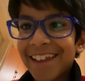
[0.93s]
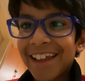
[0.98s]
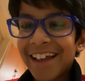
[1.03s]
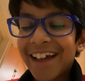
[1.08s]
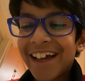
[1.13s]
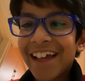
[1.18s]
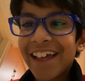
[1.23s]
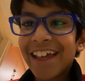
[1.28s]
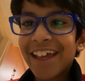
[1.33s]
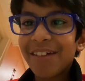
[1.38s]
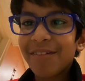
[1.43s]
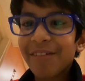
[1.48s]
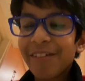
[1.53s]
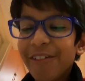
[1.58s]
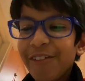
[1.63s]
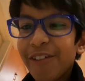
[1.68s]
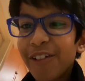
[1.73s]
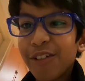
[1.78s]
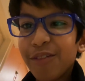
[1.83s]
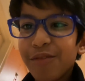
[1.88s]
Hi
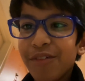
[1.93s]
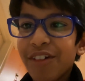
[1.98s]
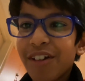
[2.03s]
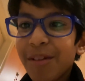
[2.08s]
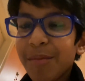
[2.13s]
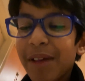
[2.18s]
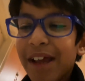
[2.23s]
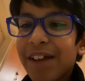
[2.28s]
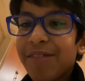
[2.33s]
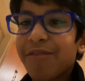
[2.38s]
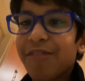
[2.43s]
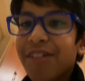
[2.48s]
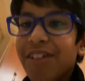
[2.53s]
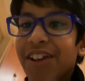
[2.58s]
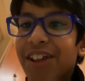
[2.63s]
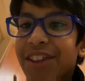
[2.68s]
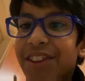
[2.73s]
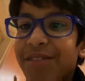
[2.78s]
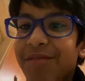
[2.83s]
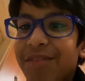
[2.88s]
everyone, welcome back for
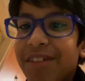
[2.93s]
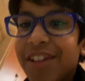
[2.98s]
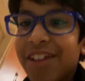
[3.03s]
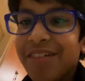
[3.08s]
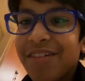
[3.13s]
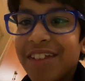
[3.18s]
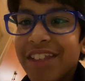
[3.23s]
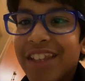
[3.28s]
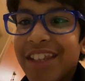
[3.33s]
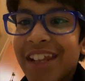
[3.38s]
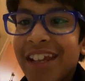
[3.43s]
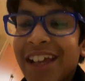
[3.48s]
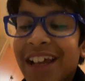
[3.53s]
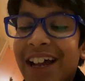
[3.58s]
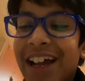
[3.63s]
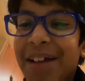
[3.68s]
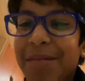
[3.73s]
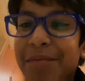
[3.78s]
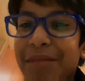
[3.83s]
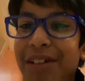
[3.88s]
another video, and today
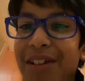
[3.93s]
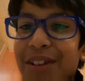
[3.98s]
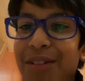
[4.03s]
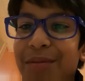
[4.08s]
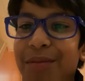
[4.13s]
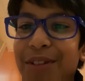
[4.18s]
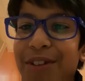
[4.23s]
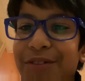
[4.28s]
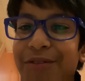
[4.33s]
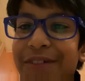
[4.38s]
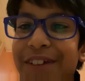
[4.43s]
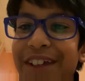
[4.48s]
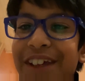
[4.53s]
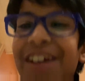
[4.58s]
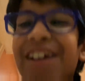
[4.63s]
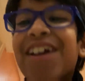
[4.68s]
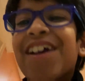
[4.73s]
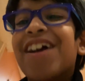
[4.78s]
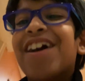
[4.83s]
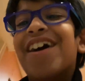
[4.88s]
I'm going to be doing
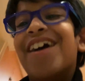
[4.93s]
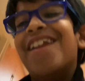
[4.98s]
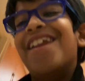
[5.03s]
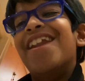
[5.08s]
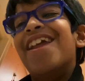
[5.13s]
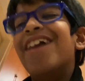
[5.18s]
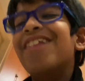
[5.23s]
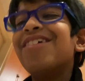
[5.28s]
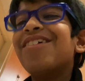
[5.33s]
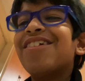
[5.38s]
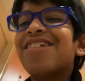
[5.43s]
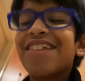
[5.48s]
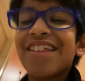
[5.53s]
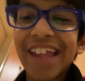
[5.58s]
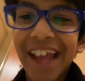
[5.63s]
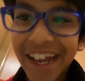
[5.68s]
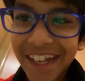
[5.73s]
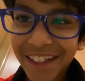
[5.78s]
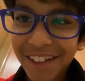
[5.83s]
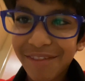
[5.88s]
another
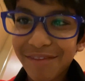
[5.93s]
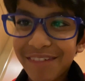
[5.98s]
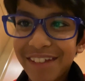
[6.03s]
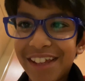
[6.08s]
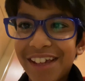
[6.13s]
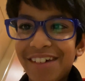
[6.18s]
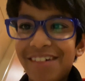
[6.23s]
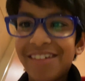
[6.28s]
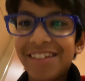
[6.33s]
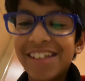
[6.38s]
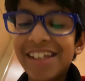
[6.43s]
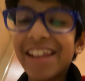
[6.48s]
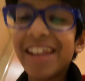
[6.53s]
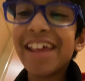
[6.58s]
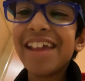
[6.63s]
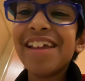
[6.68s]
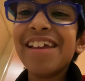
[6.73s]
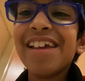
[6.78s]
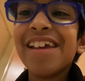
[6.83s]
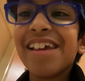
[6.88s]
sax video.
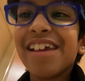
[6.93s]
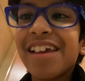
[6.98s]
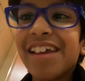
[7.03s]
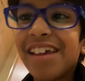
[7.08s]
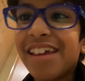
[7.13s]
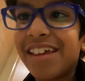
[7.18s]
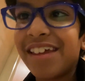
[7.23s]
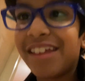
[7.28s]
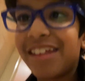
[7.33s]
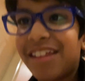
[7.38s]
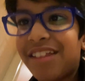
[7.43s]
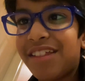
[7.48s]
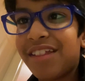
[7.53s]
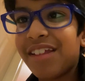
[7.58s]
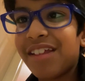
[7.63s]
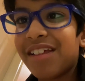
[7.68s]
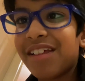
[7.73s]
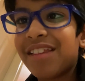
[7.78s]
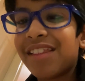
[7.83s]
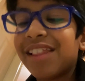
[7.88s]
Today is
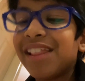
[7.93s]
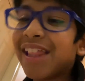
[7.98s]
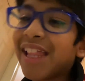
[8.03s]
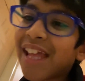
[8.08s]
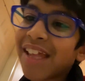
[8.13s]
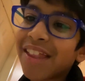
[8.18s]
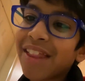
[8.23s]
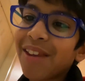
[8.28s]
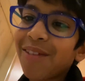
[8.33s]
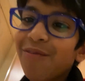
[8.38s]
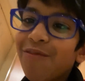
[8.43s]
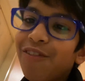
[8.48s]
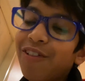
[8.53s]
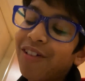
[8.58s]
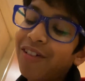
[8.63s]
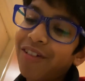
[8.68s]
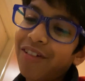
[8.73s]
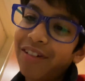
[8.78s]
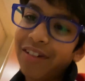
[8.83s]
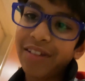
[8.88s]
lesson 4, or
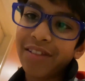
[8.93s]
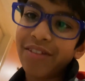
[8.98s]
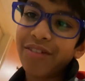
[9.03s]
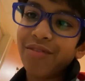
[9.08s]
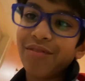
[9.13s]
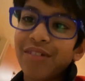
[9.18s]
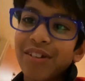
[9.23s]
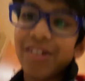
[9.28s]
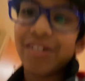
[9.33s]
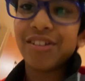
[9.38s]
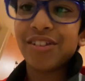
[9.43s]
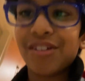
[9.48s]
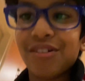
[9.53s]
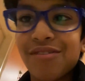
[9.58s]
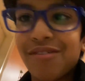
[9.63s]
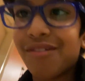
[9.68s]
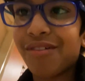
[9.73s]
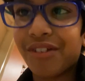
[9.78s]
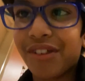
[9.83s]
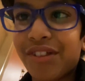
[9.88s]
in other words,
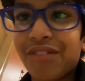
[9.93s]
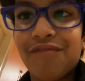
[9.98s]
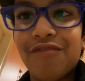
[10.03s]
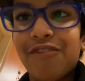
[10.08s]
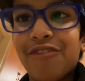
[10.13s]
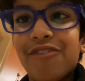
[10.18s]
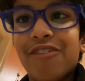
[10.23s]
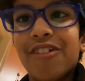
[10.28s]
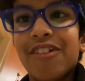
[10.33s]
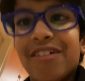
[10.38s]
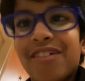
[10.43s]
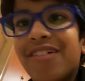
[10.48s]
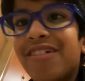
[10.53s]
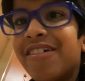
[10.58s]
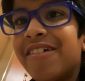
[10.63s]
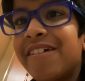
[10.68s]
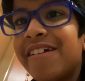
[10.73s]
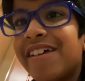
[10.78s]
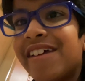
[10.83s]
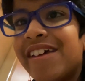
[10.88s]
course 4.
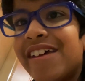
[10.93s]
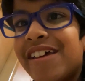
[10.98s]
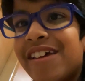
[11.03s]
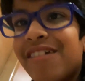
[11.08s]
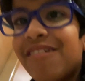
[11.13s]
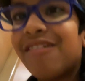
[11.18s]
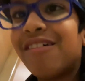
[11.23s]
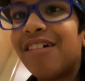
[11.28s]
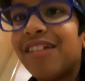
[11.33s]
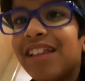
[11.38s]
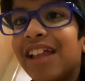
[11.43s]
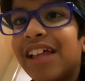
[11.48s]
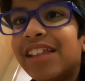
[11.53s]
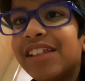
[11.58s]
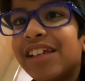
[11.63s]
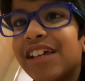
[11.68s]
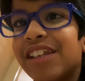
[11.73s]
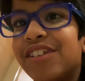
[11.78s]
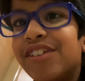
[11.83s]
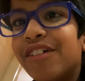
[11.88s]
Well, let's
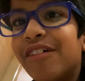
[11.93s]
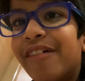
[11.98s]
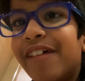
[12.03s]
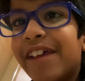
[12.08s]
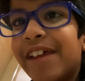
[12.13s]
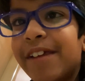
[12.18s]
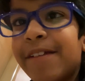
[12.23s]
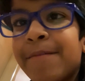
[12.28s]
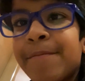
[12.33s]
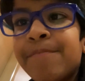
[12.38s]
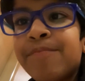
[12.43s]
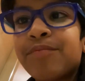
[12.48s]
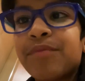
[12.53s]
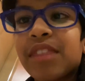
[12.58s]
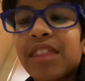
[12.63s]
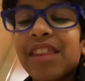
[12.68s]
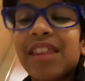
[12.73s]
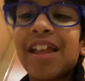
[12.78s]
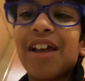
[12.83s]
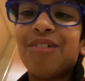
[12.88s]
get to it.
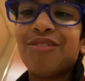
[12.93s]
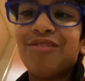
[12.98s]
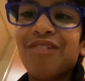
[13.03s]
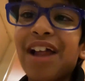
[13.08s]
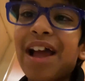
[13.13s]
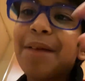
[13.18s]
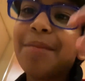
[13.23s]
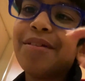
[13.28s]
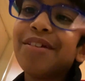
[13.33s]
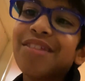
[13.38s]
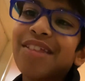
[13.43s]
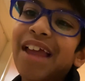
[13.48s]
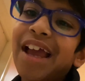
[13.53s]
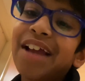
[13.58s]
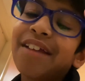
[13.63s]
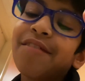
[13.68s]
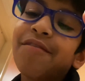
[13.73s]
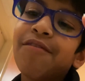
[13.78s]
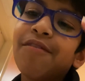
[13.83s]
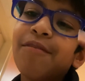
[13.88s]
Now grab your
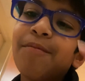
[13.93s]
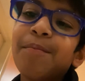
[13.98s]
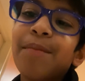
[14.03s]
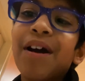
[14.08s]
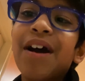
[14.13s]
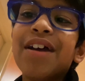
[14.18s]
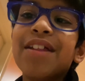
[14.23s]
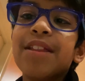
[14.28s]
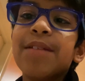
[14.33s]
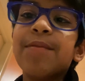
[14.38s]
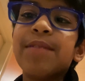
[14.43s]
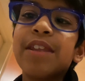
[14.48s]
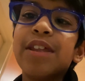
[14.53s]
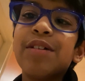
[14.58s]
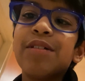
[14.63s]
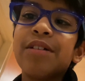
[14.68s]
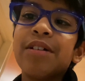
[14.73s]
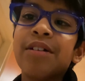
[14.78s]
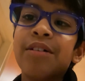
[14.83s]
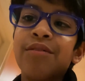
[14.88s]
pause the video
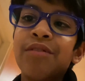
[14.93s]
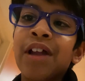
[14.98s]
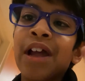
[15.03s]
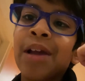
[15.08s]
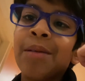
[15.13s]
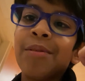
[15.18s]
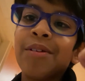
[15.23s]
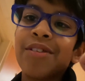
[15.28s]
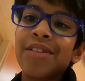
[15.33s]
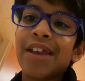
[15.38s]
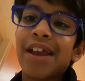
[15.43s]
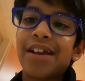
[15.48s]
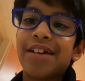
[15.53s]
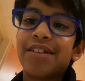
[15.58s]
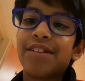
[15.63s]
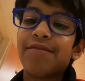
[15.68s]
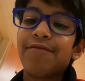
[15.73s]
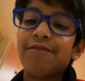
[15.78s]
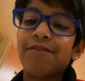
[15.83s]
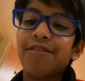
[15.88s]
and grab your
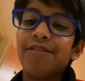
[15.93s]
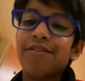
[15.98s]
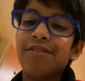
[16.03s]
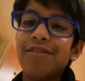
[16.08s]
saxophone.